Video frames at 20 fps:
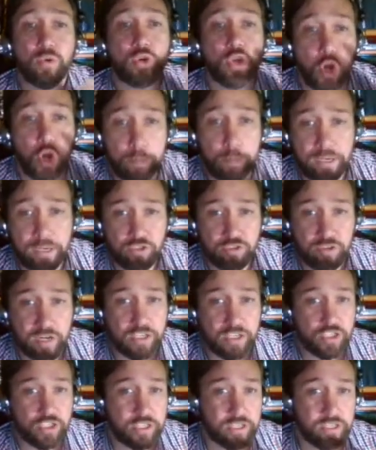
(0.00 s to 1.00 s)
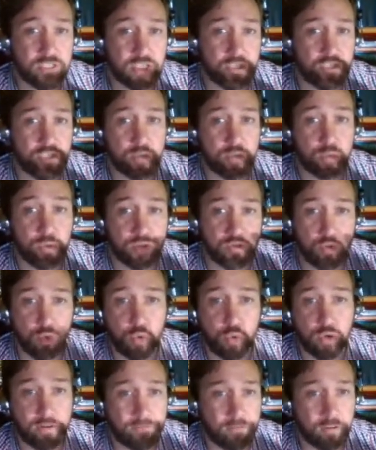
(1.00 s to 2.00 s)
coping strategies, such as
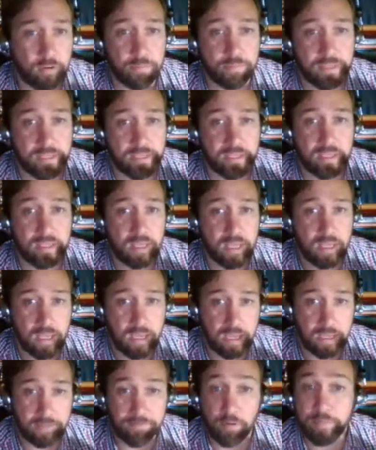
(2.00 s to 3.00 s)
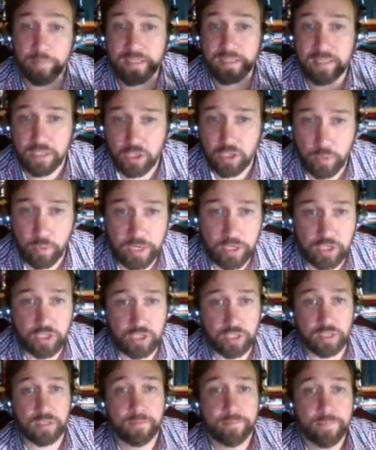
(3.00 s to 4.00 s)
withdrawing from the
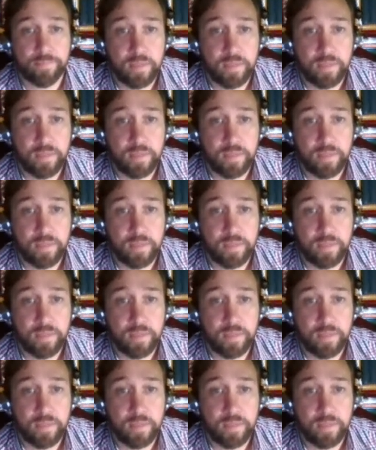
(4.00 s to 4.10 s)
situation.